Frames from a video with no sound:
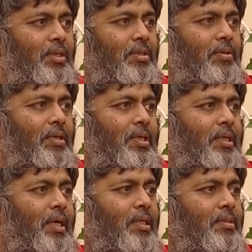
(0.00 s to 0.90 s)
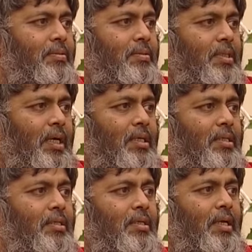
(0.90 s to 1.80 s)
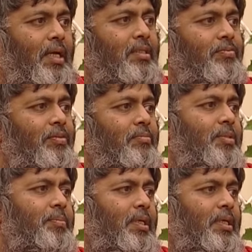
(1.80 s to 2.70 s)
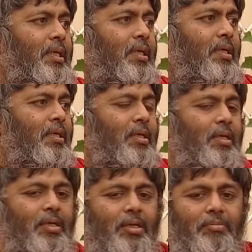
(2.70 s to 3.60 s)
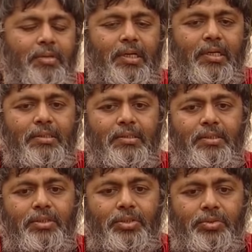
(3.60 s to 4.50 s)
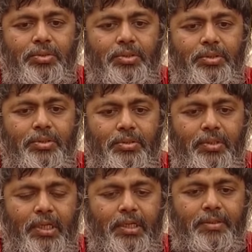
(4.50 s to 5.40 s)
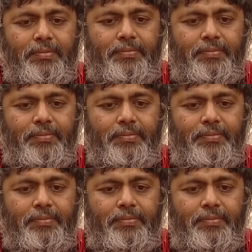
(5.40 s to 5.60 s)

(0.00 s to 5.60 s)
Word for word: So, it has to start right from the beginning because the youth today